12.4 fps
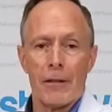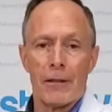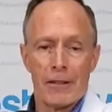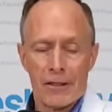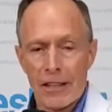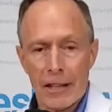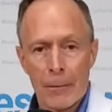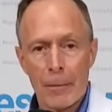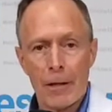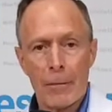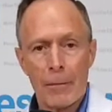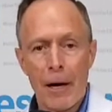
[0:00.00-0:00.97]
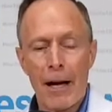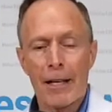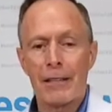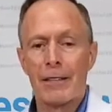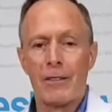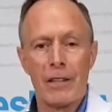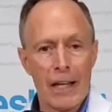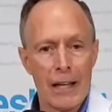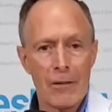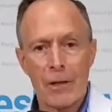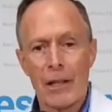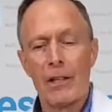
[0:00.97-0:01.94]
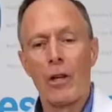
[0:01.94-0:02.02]
Stick them in a box. You got that
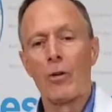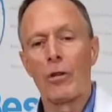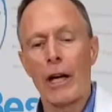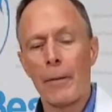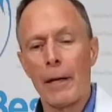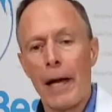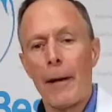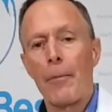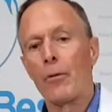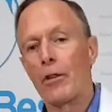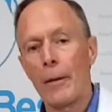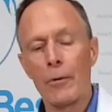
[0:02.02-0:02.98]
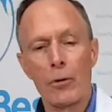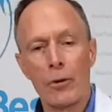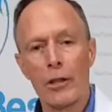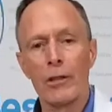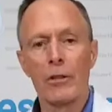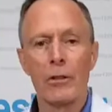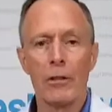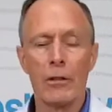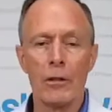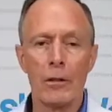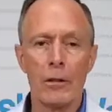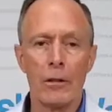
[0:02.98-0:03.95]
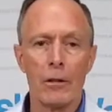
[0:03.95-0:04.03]
ready to go. Grab an apple, grab an orange,
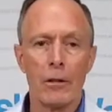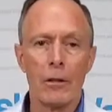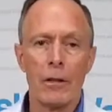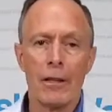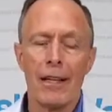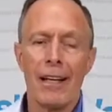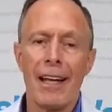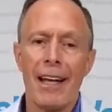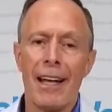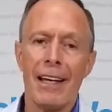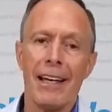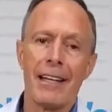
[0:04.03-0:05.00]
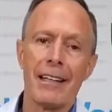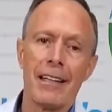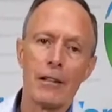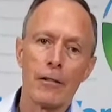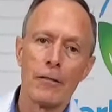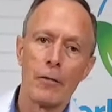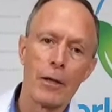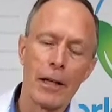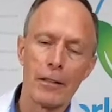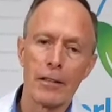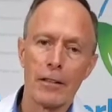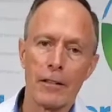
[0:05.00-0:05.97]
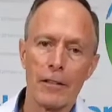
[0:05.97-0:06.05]
and get your 4
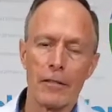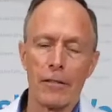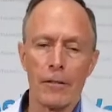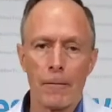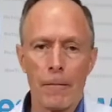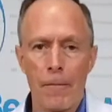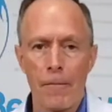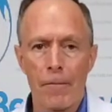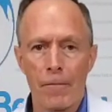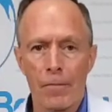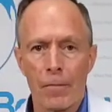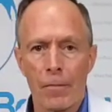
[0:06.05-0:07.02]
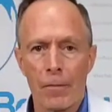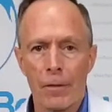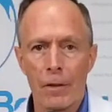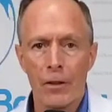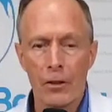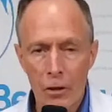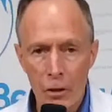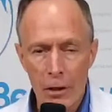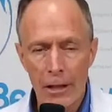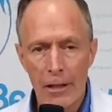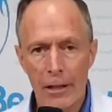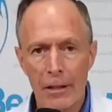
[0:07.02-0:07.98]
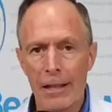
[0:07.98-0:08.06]
ounces of turkey
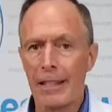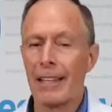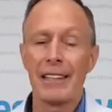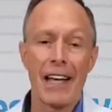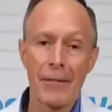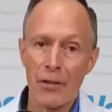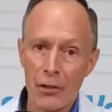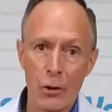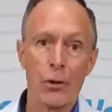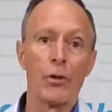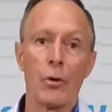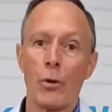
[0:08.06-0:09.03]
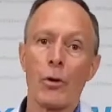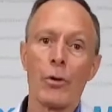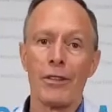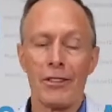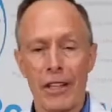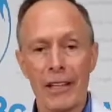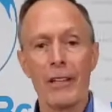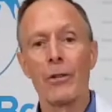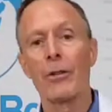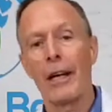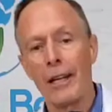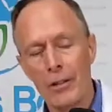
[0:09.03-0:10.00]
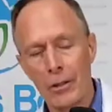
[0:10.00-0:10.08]
there that doesn't have any sugar or oil injected or
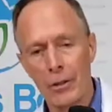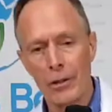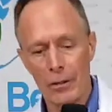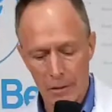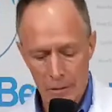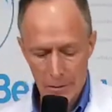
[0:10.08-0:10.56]
added to it.